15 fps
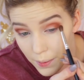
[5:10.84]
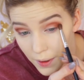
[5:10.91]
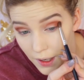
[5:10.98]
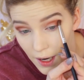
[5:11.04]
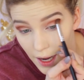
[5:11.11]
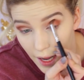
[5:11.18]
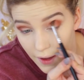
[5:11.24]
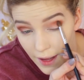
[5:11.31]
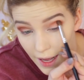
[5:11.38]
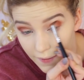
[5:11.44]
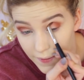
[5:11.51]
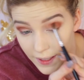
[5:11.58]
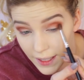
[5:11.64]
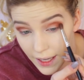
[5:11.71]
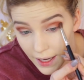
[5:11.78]
a pretty
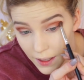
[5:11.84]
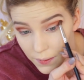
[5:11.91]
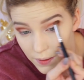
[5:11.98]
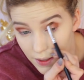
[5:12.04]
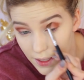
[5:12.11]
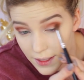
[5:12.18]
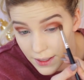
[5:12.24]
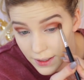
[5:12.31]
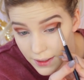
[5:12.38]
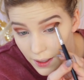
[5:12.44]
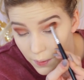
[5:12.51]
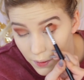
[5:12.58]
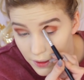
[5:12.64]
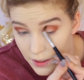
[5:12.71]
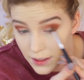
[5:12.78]
heavy hand with this because
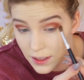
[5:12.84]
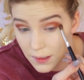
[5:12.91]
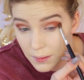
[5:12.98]
I want this